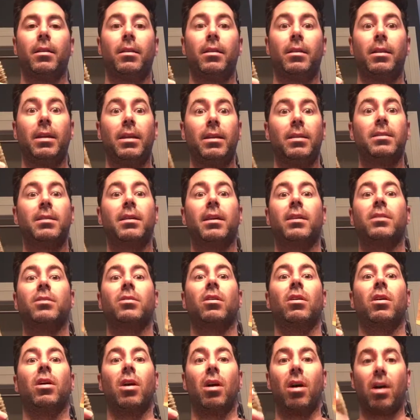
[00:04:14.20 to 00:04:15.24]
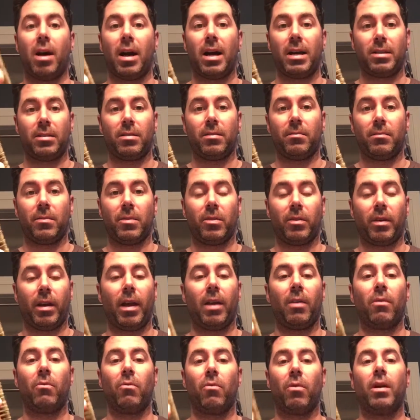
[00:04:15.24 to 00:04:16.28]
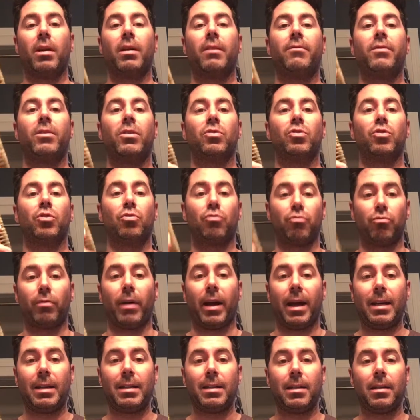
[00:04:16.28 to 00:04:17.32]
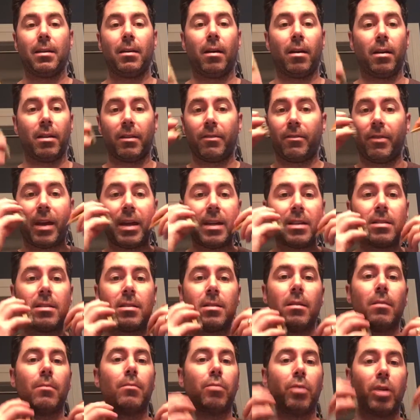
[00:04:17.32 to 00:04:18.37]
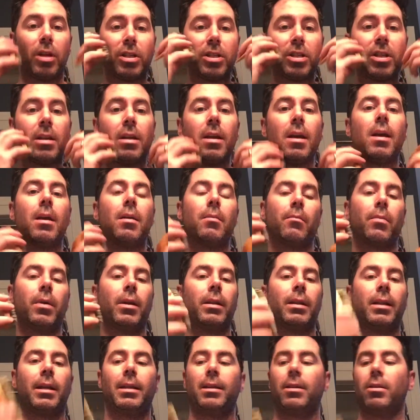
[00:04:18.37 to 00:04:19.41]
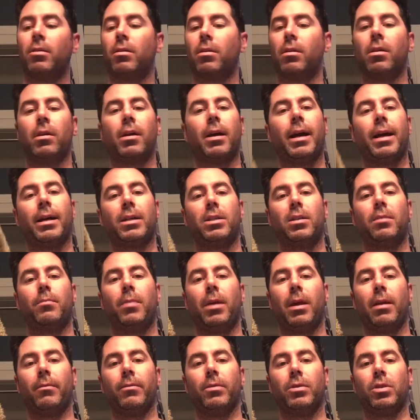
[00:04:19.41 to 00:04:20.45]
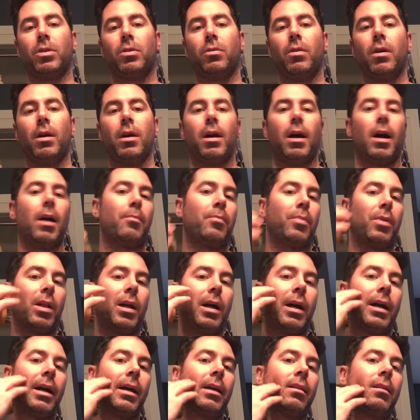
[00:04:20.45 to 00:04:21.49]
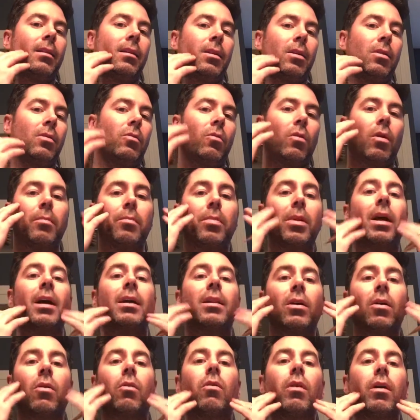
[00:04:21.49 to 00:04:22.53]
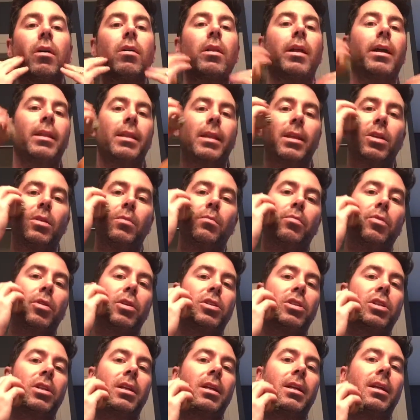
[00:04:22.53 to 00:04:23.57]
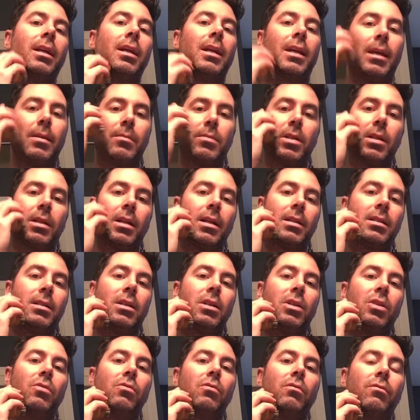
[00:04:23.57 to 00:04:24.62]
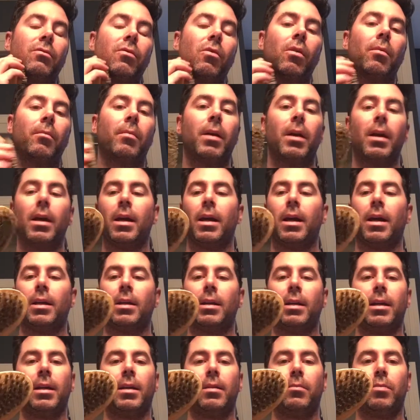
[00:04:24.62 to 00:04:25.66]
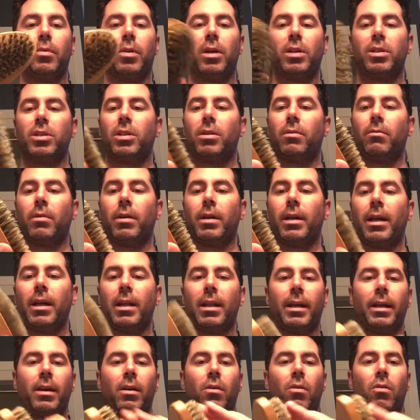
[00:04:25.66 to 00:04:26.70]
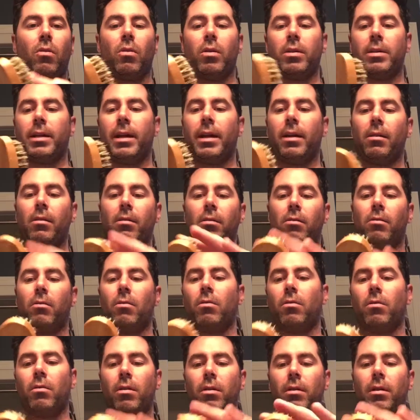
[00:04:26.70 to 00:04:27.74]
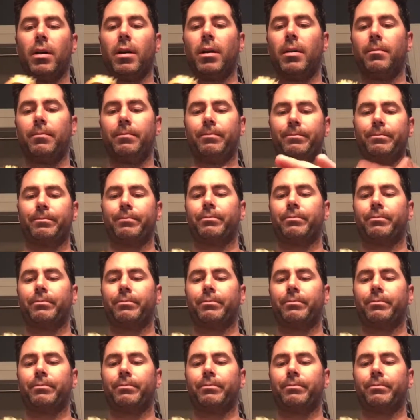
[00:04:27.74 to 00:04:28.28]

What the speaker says: These things are awesome. Okay, one, it feels great on the face to brush it, but then you're going to actually be able to apply the oil, and then you brush it in, and it keeps it nice and uniform. And you get a brush, and you want to get like a horsehair or